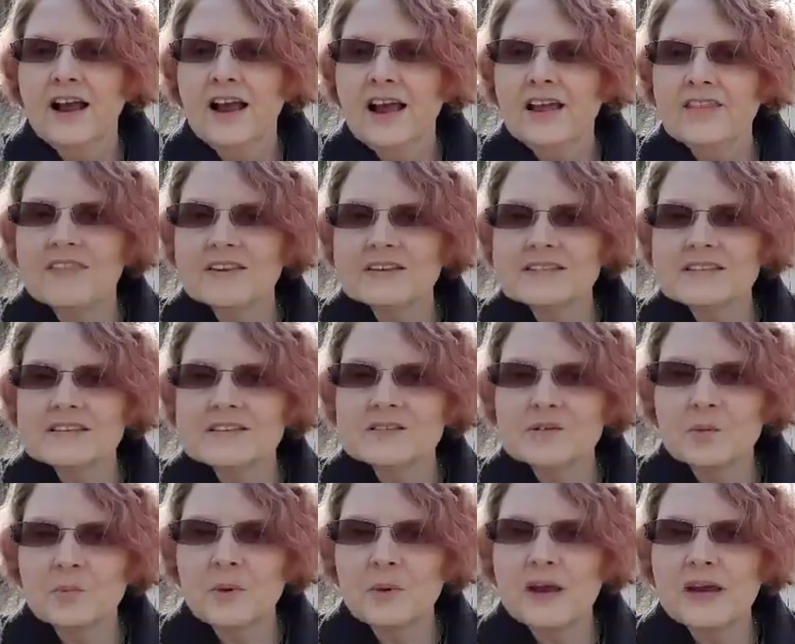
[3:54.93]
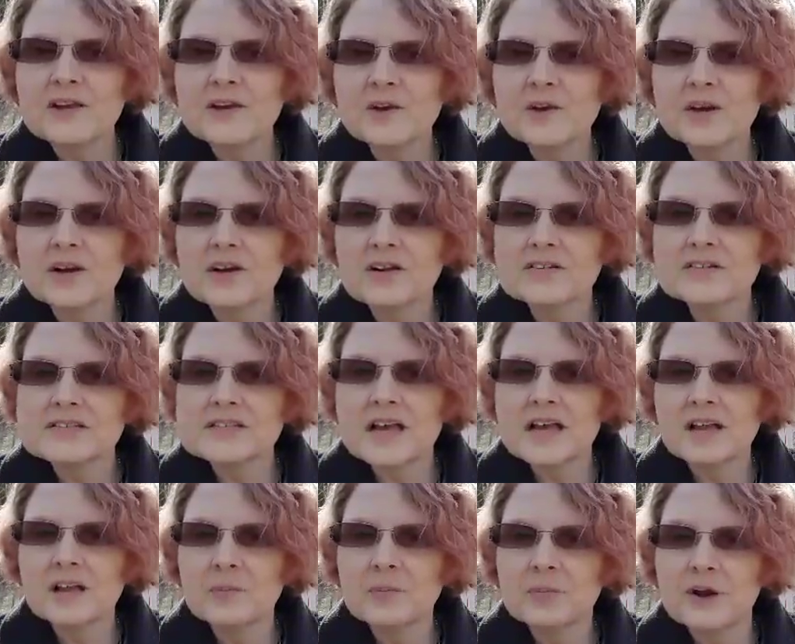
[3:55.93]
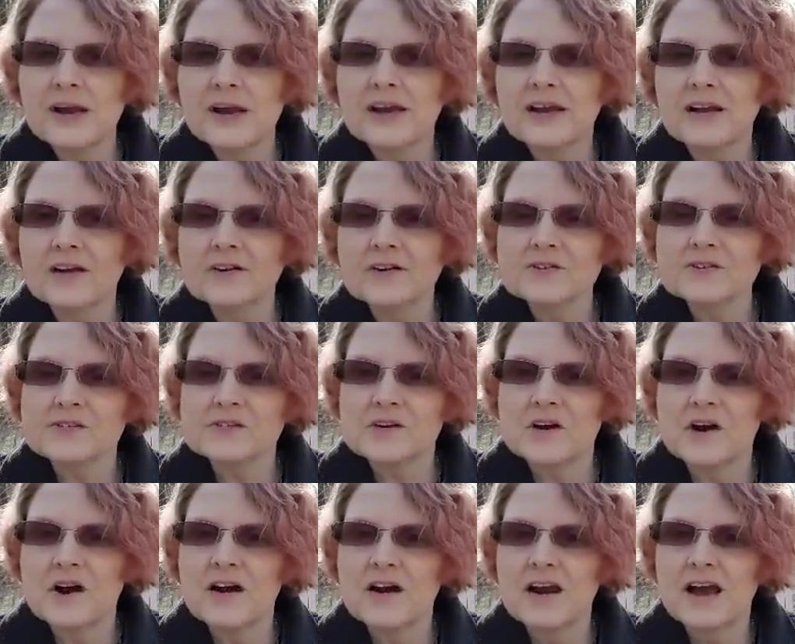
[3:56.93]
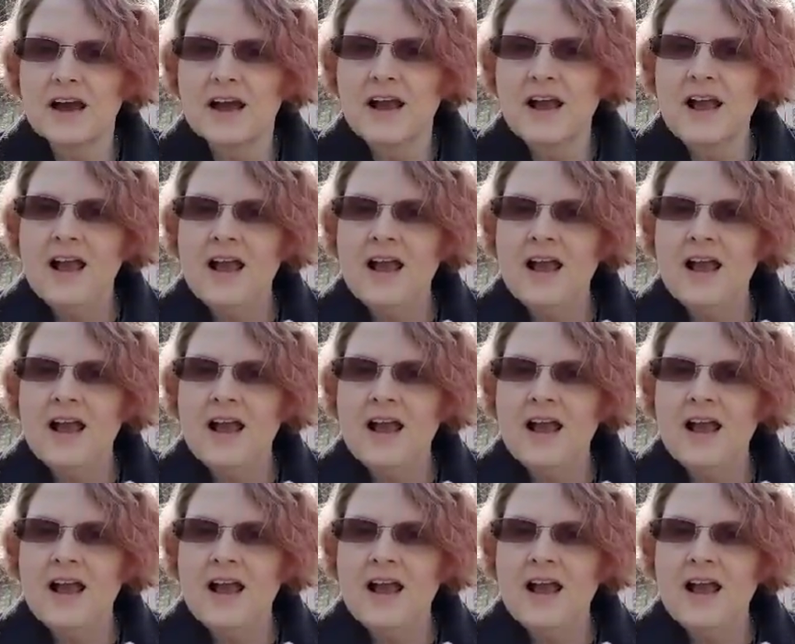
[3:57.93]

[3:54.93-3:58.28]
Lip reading: And this is a way you can celebrate Ostara.